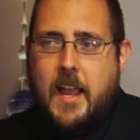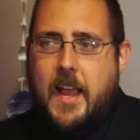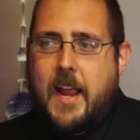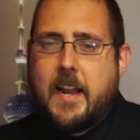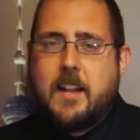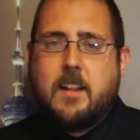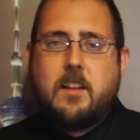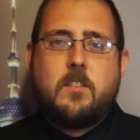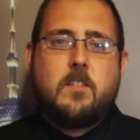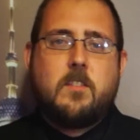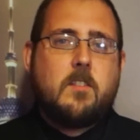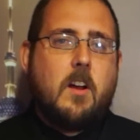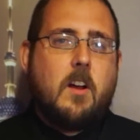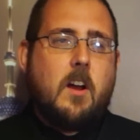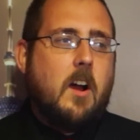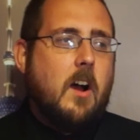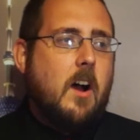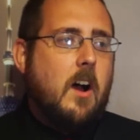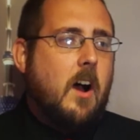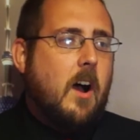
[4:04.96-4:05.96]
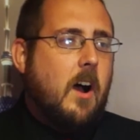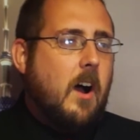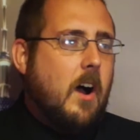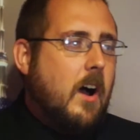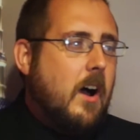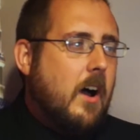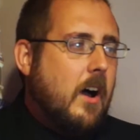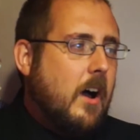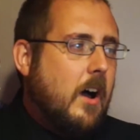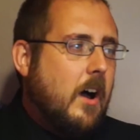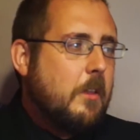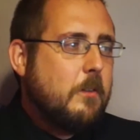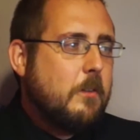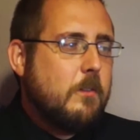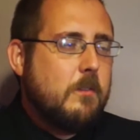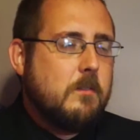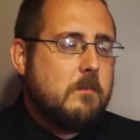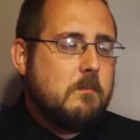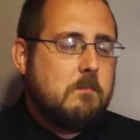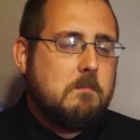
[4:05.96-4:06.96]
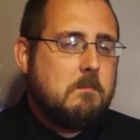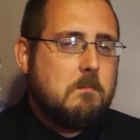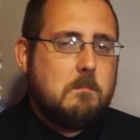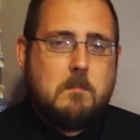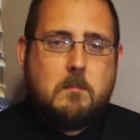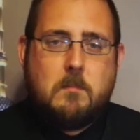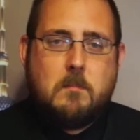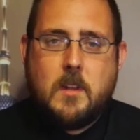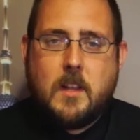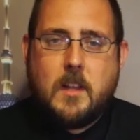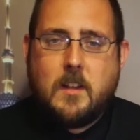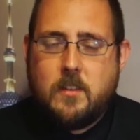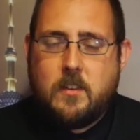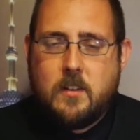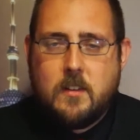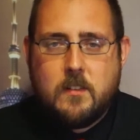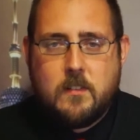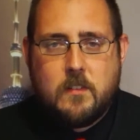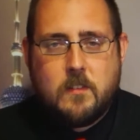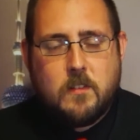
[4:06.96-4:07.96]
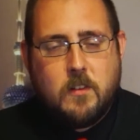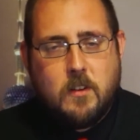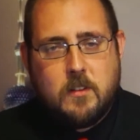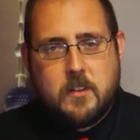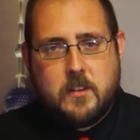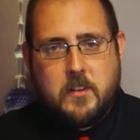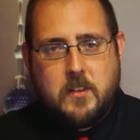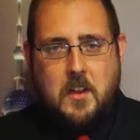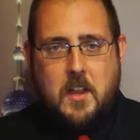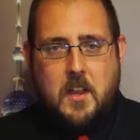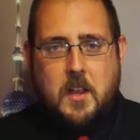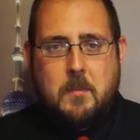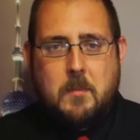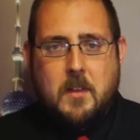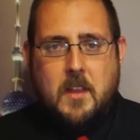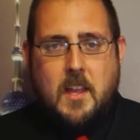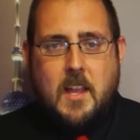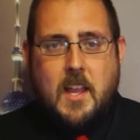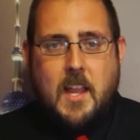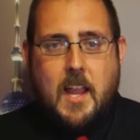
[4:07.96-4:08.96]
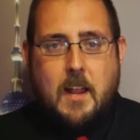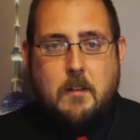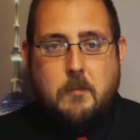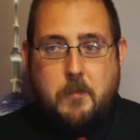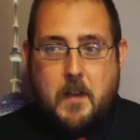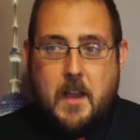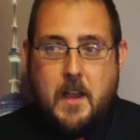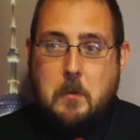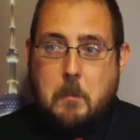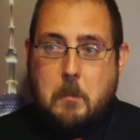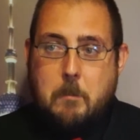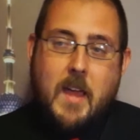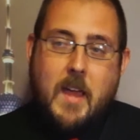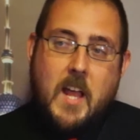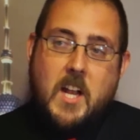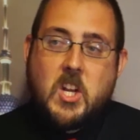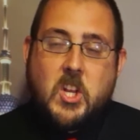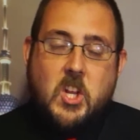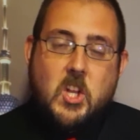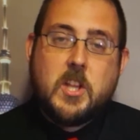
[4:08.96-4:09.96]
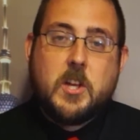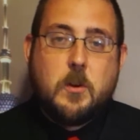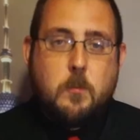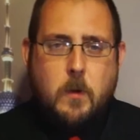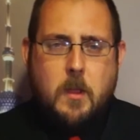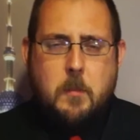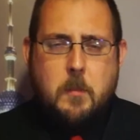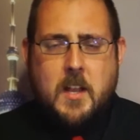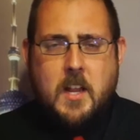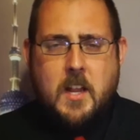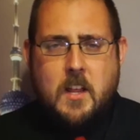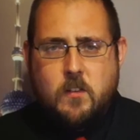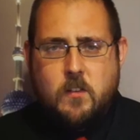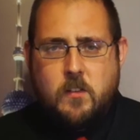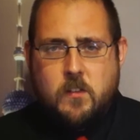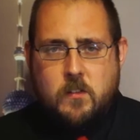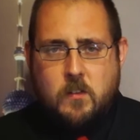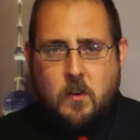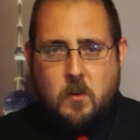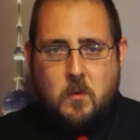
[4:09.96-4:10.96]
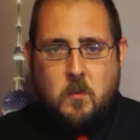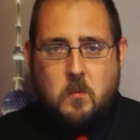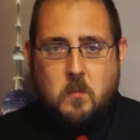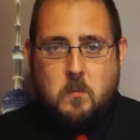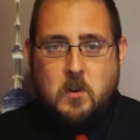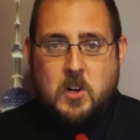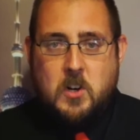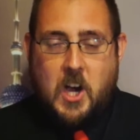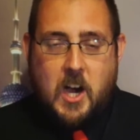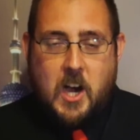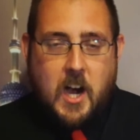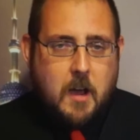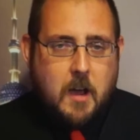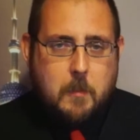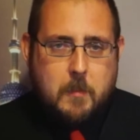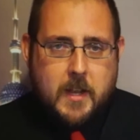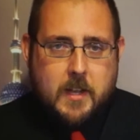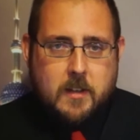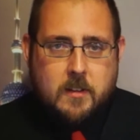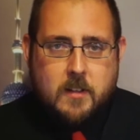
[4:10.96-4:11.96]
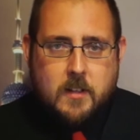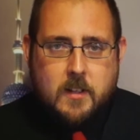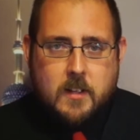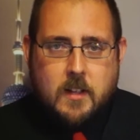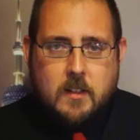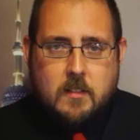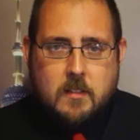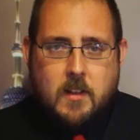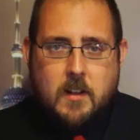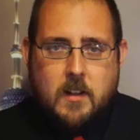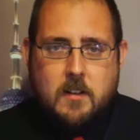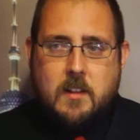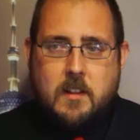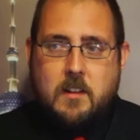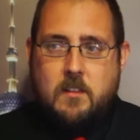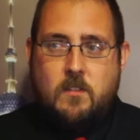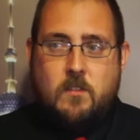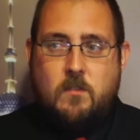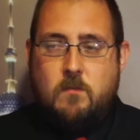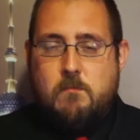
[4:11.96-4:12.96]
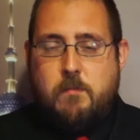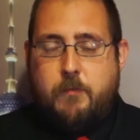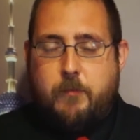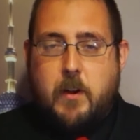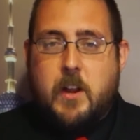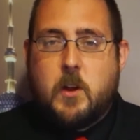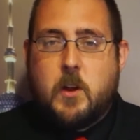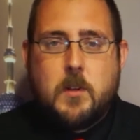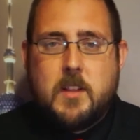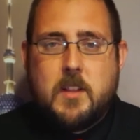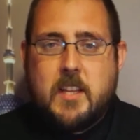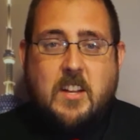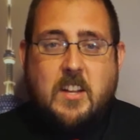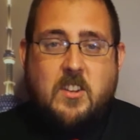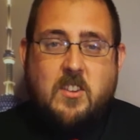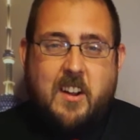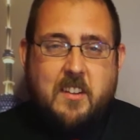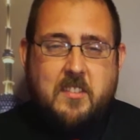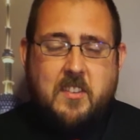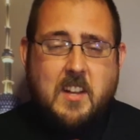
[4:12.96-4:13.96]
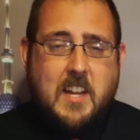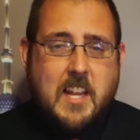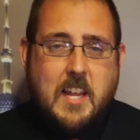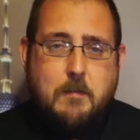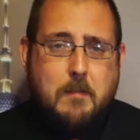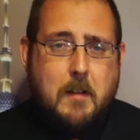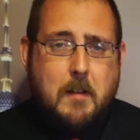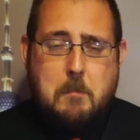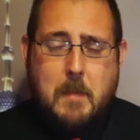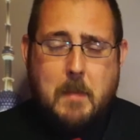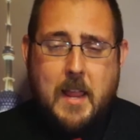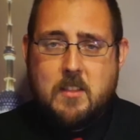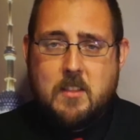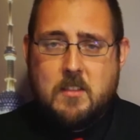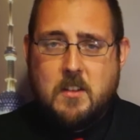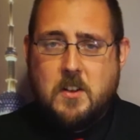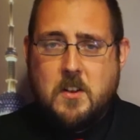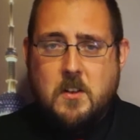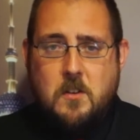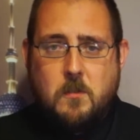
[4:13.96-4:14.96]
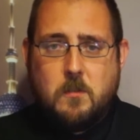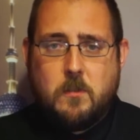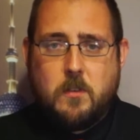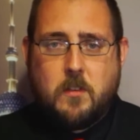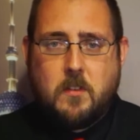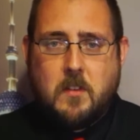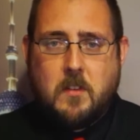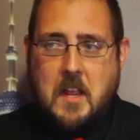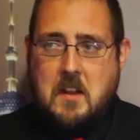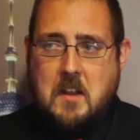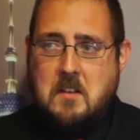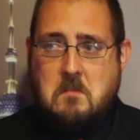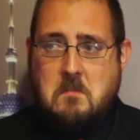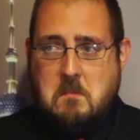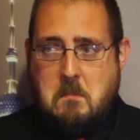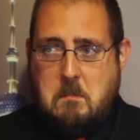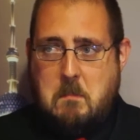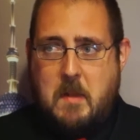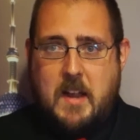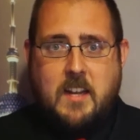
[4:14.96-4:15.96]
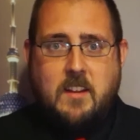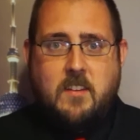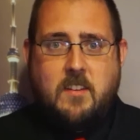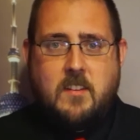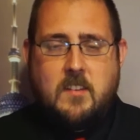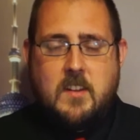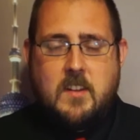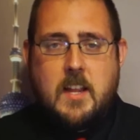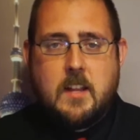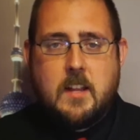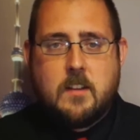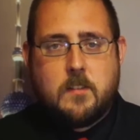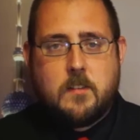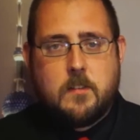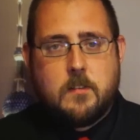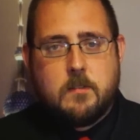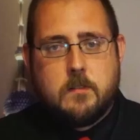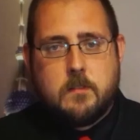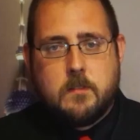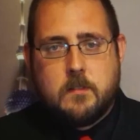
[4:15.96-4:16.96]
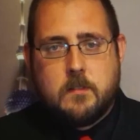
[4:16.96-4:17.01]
and it's other incidences all the time. In fact, men killing women is so common that it frequently doesn't even make the news in many states.